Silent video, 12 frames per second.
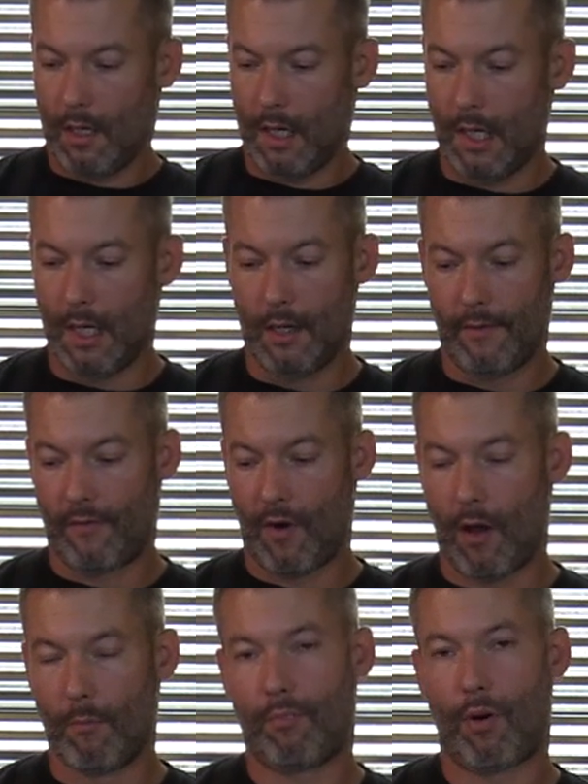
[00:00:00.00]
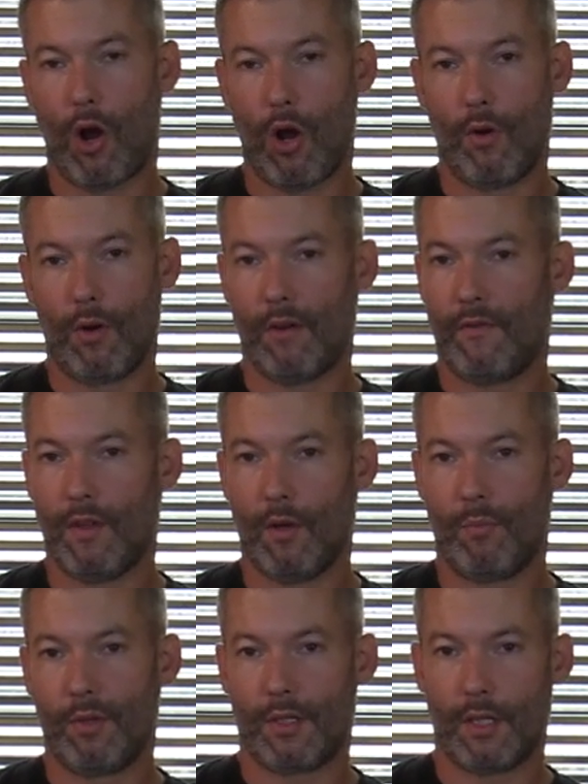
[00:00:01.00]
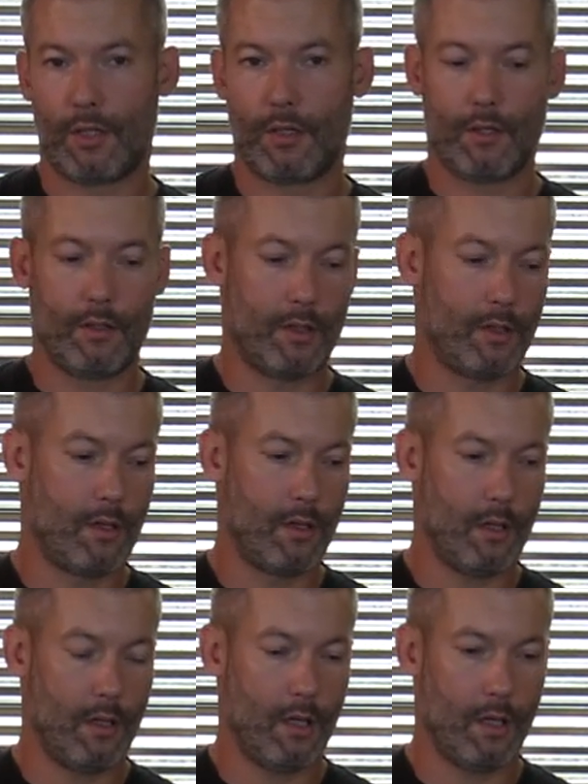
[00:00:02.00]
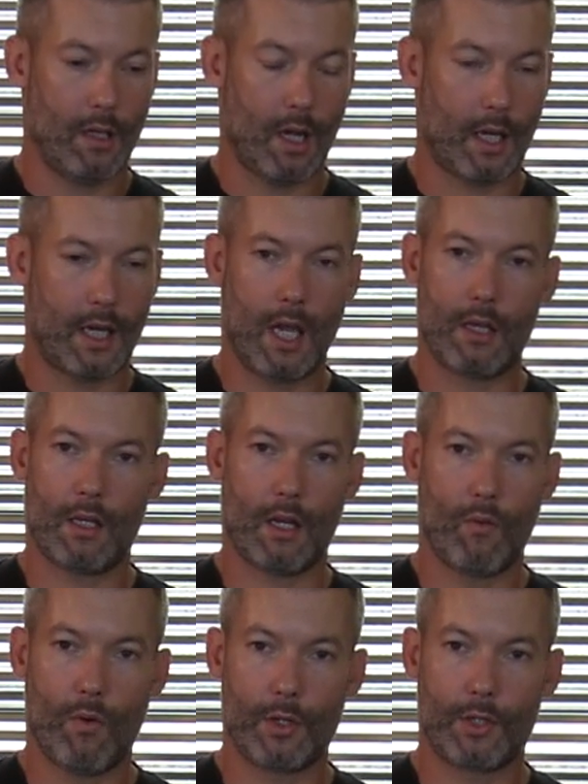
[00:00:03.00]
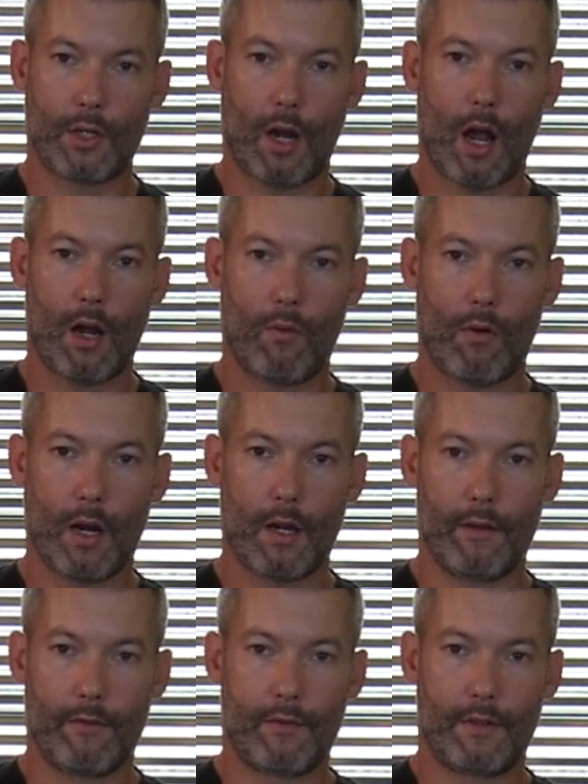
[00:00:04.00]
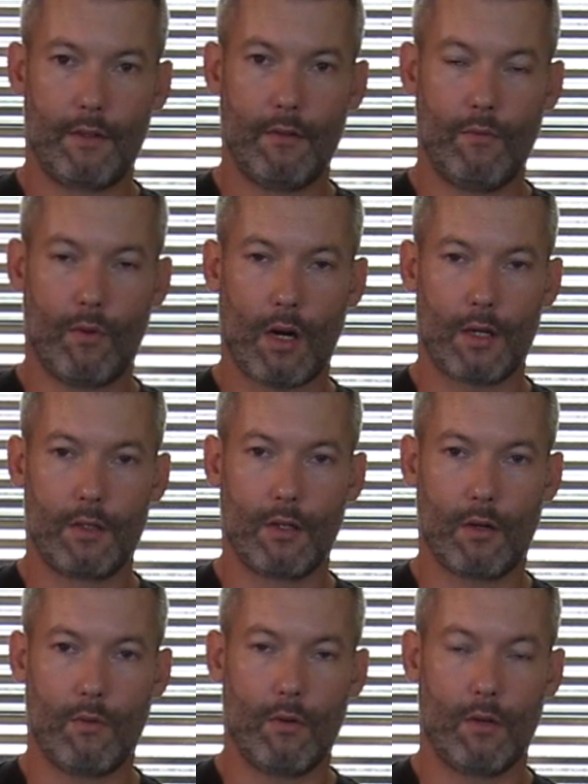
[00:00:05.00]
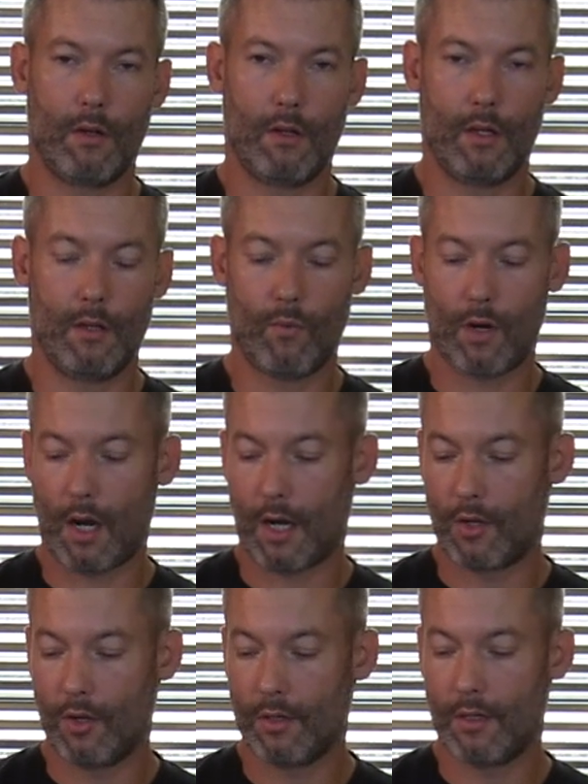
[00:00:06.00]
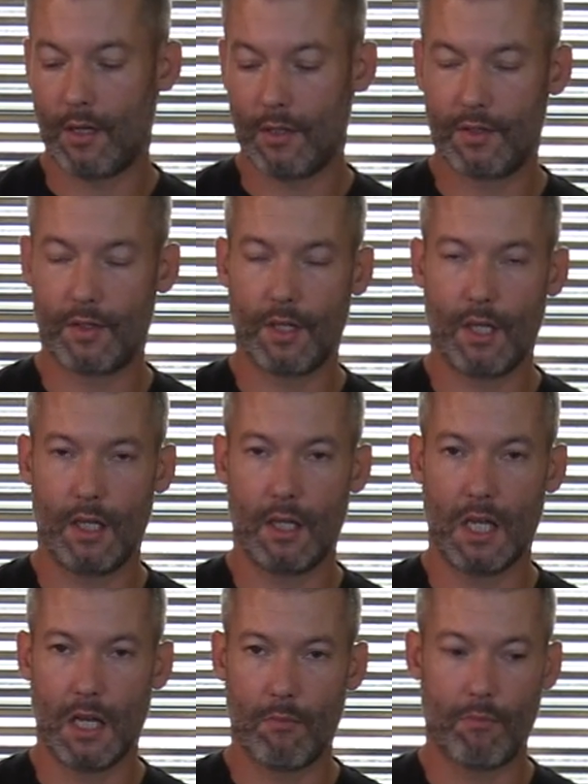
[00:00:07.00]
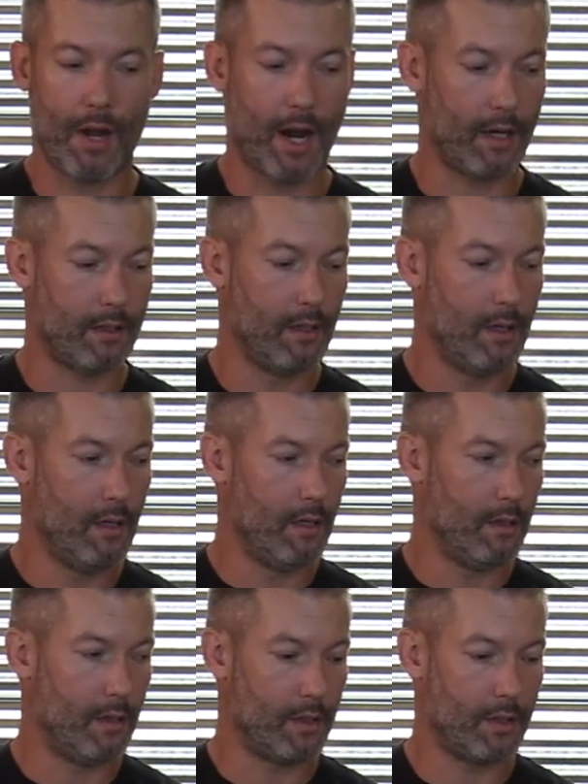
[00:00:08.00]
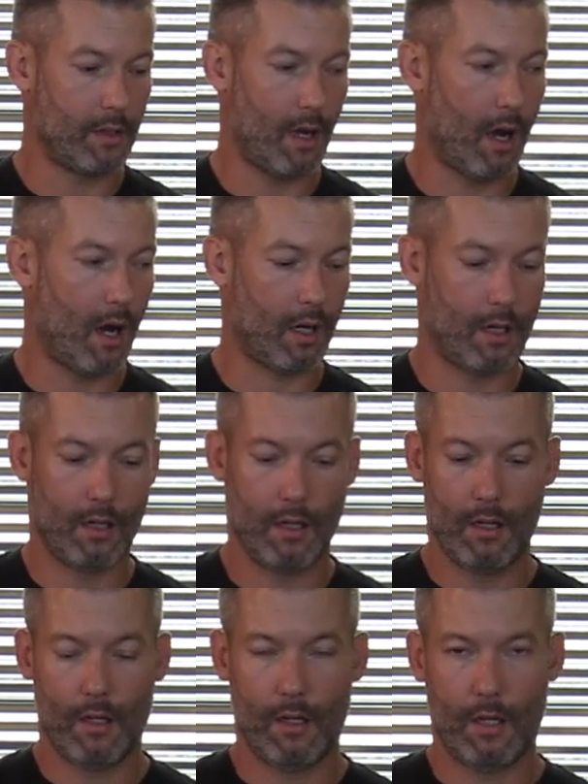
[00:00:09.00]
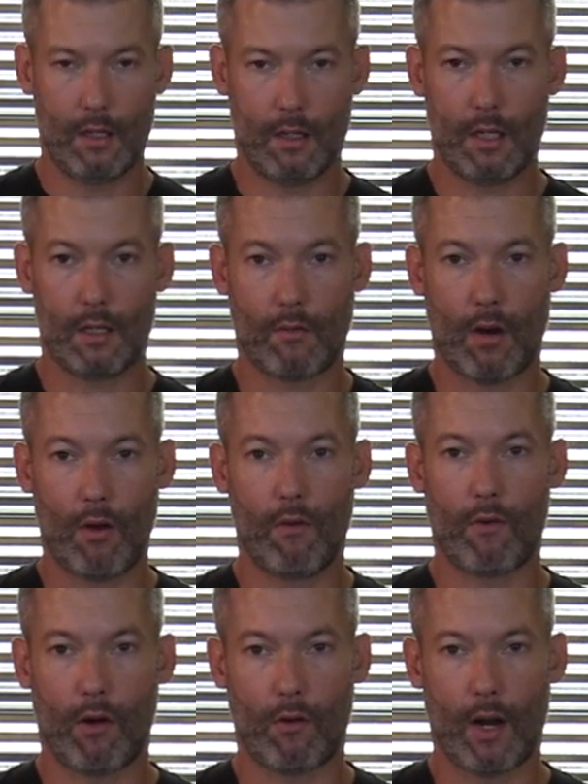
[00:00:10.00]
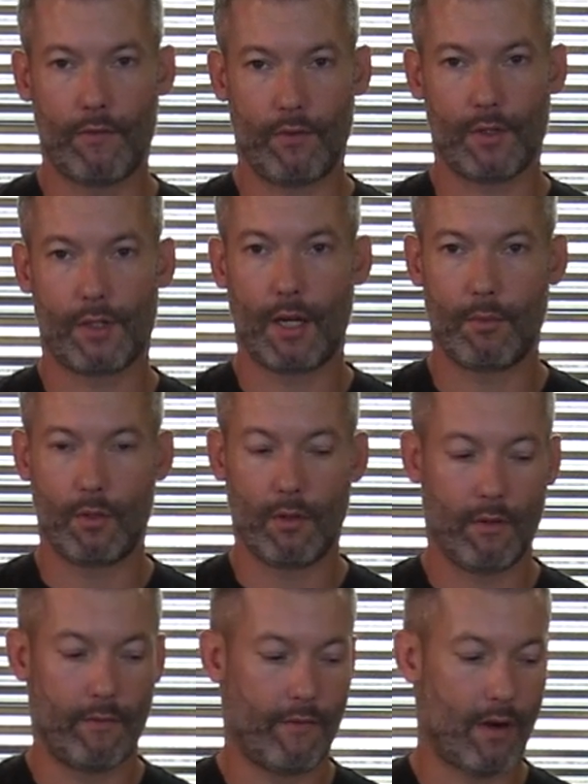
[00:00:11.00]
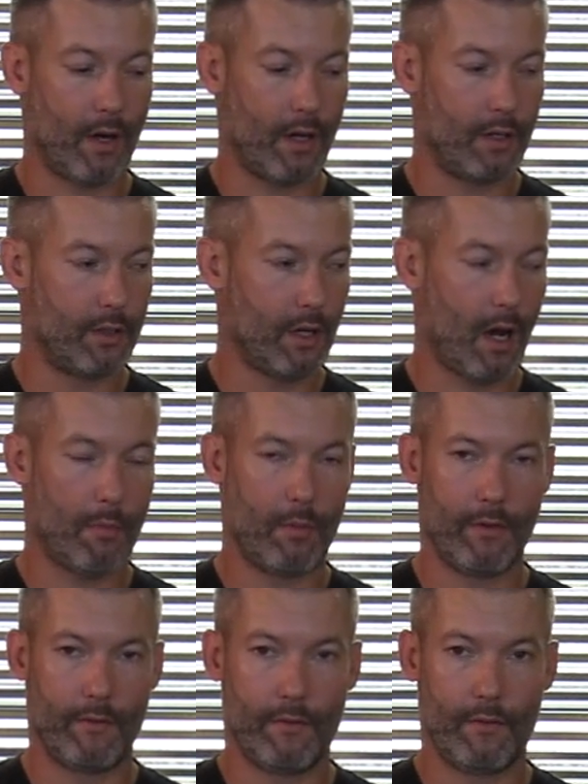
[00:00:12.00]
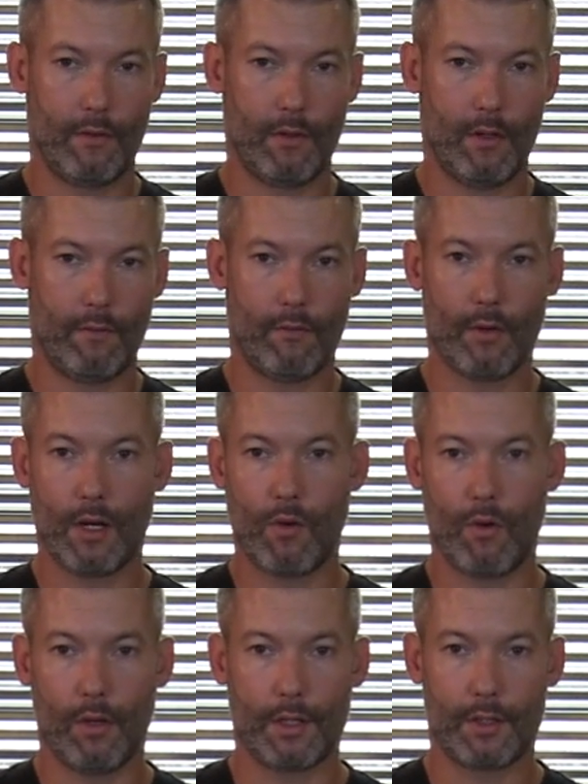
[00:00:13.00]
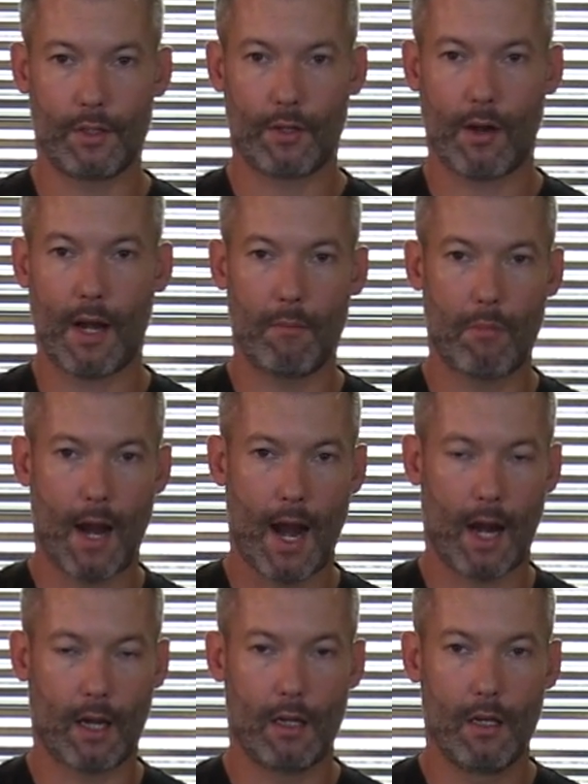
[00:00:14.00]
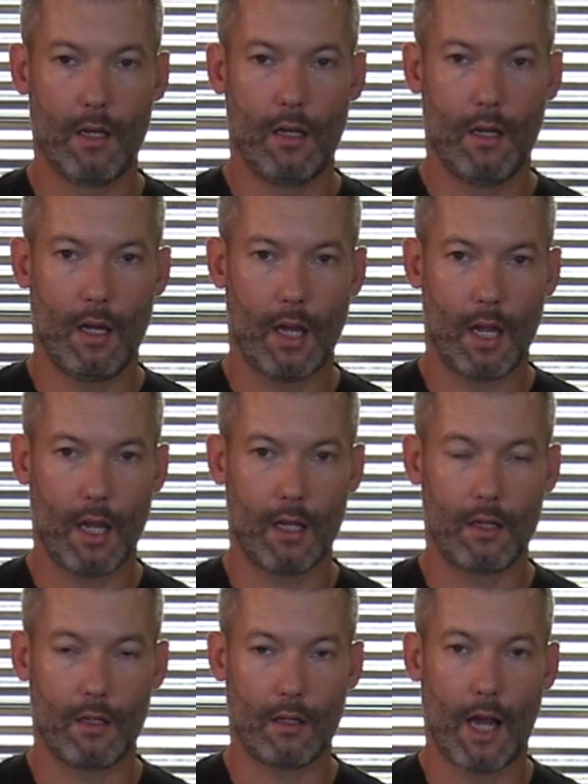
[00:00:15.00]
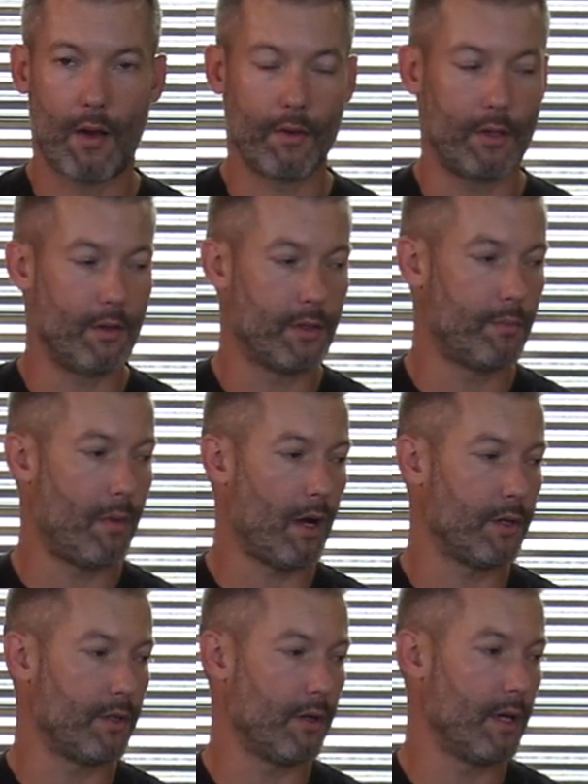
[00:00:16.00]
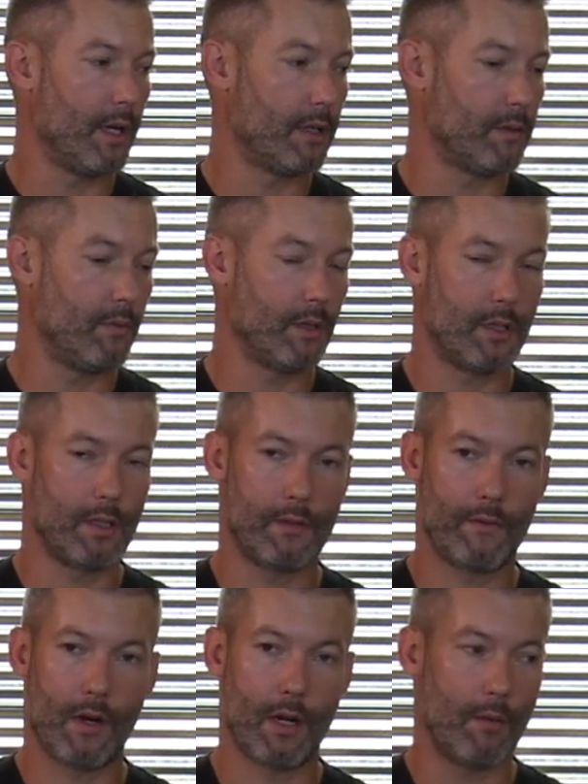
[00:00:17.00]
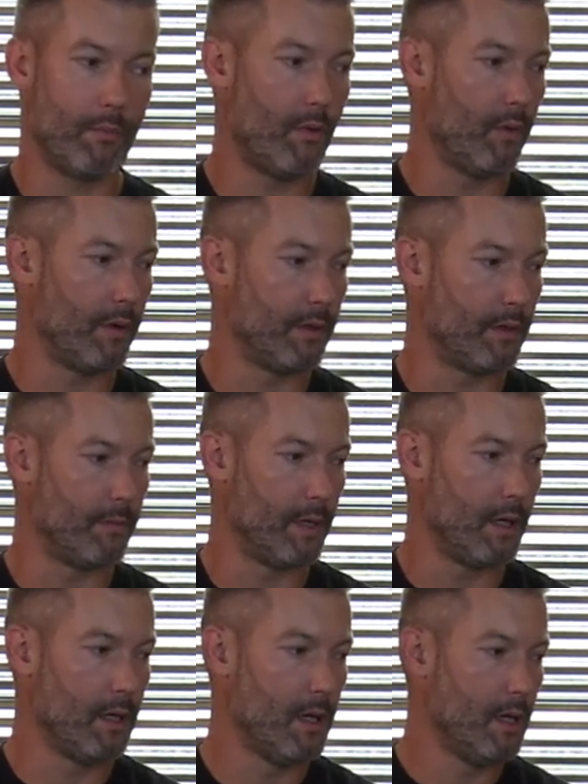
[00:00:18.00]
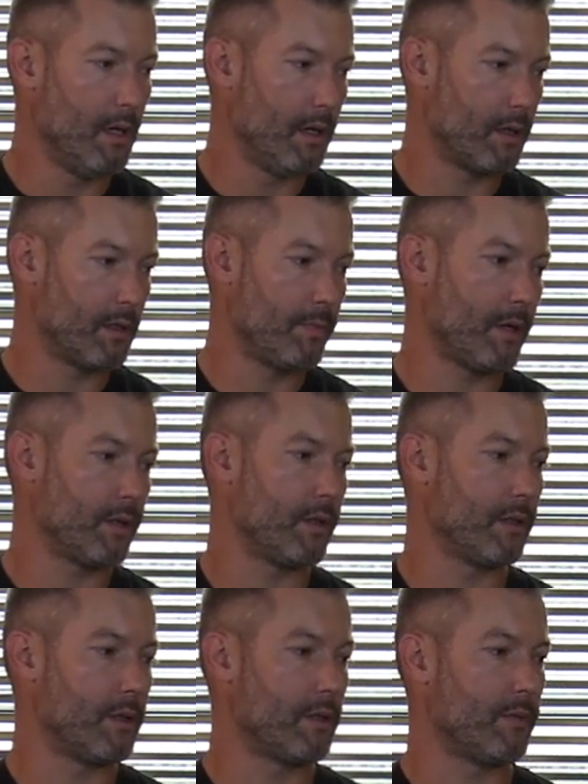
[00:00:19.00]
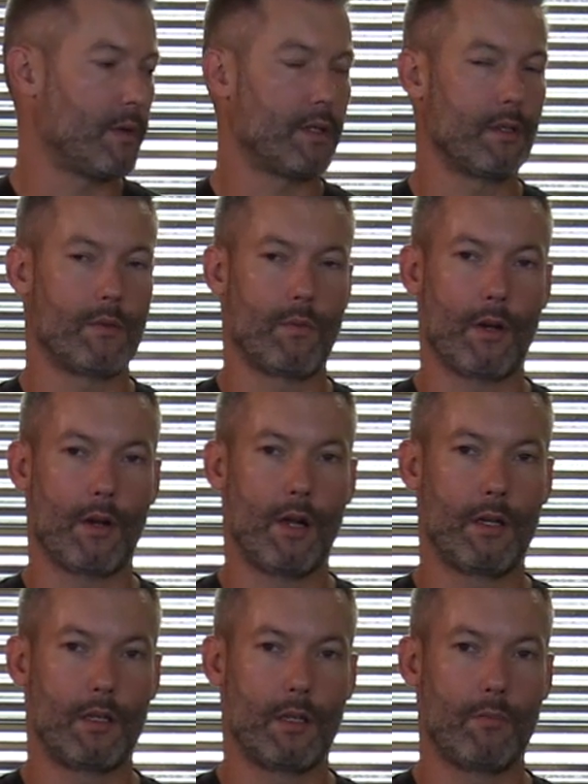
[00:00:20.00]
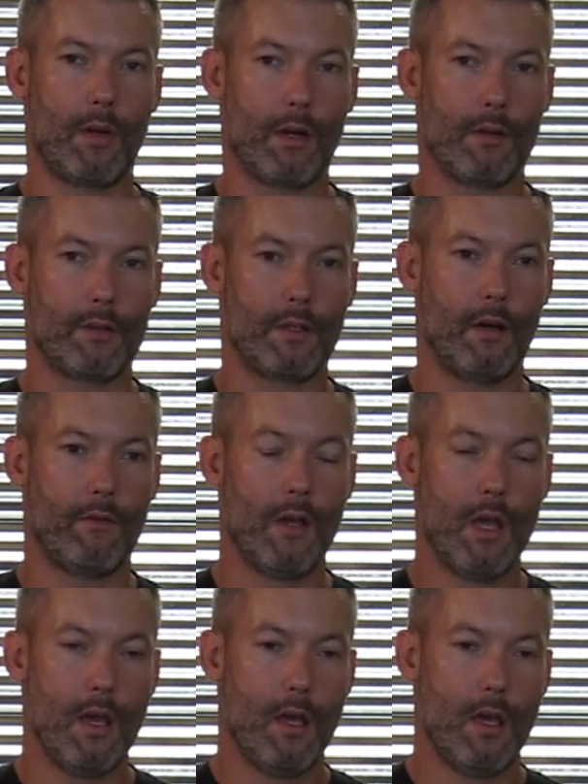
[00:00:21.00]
From prone and field positions, I can't think of one shot where I couldn't see the impact. The stock and the overall rifle setup do a very good job of recoiling straight back and allowing you to spot your hits, which is very important to me, especially in situations where you're hunting by yourself.